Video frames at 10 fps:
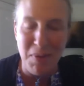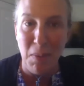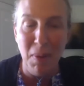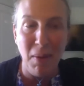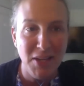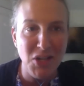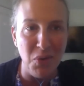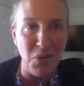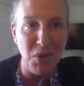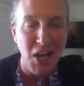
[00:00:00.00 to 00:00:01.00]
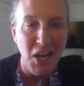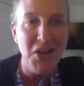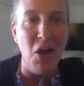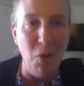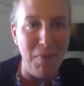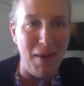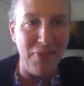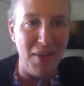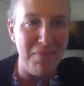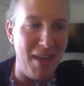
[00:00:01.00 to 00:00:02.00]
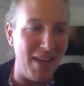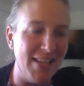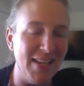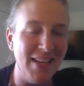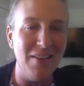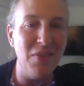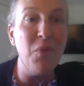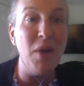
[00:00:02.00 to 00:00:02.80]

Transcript: people probably don't know about that makes it,